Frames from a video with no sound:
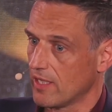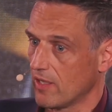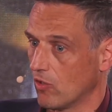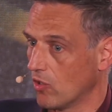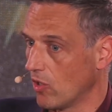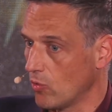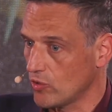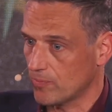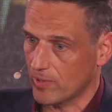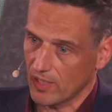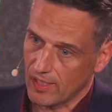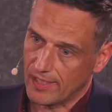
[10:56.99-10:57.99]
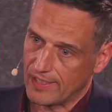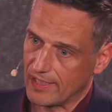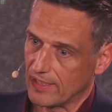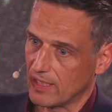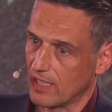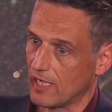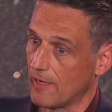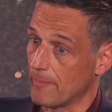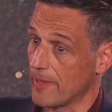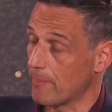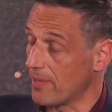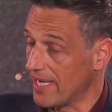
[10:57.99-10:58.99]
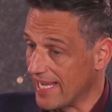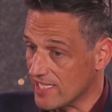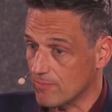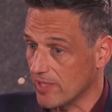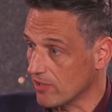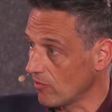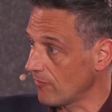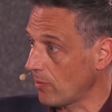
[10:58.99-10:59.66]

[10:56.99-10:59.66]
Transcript: Road planning, placement of